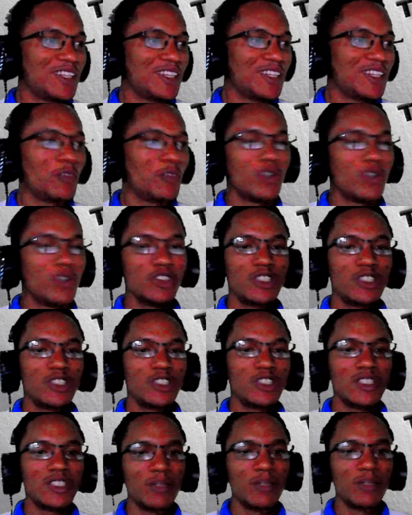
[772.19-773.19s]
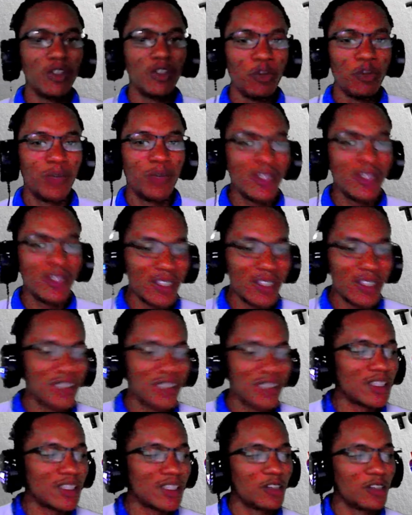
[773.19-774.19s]
once you see something repeating
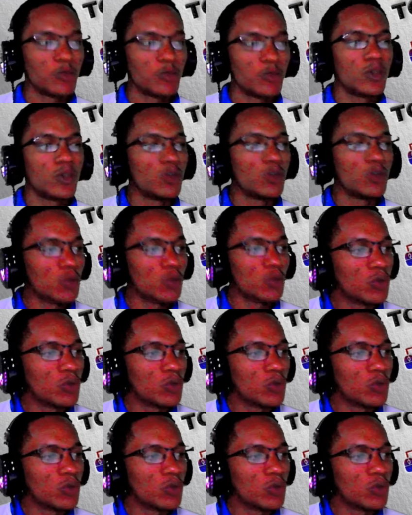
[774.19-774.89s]
itself, we know